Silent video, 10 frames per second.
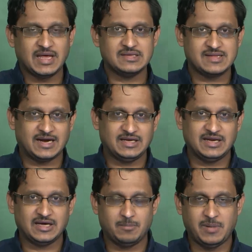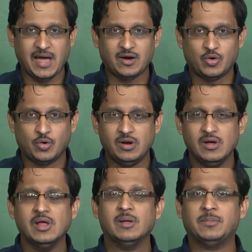line is acting like a black hole
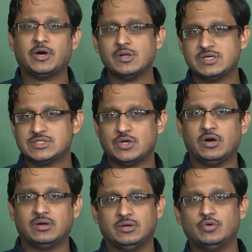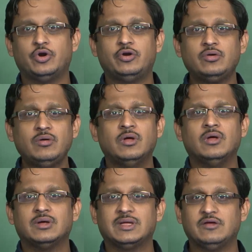because it is not going to
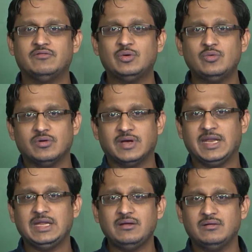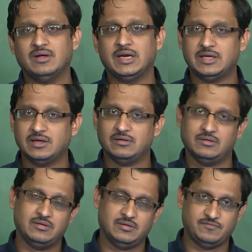give you any return
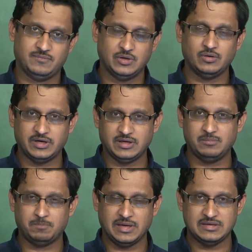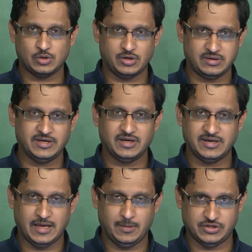pulse or return
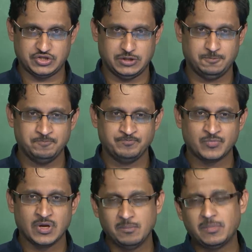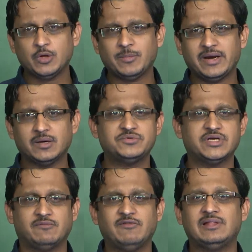energy. But you might
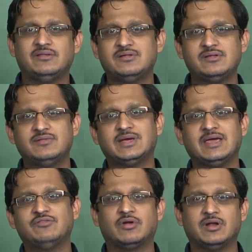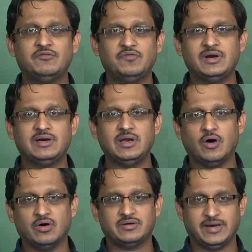object, well, this is the case for an infinitely
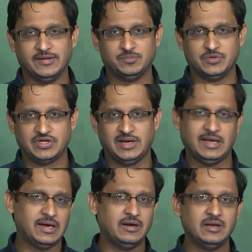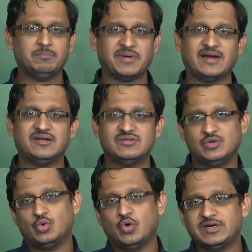long transmission line, and in practice
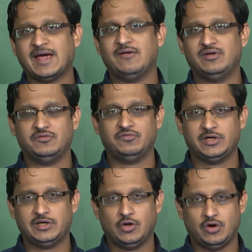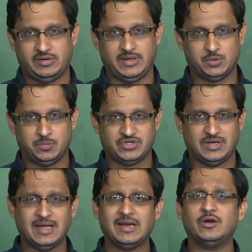you do not have an infinitely long
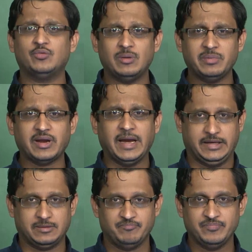transmission line, and you will be right.